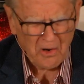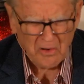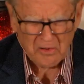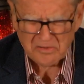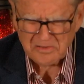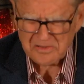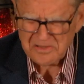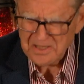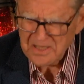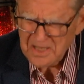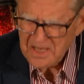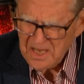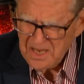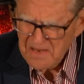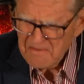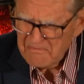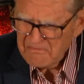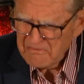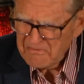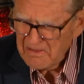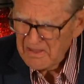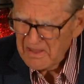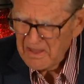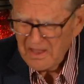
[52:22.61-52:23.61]

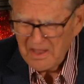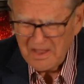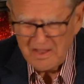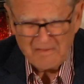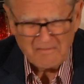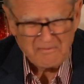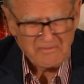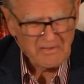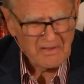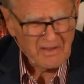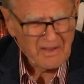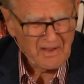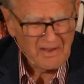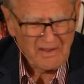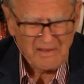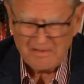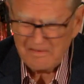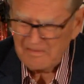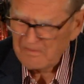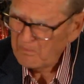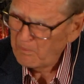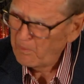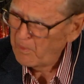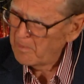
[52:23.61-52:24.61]
RT,
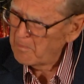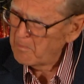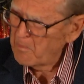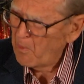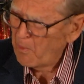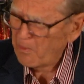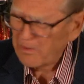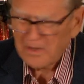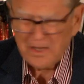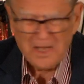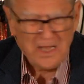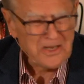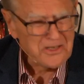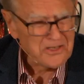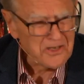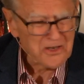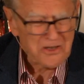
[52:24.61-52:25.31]
what more can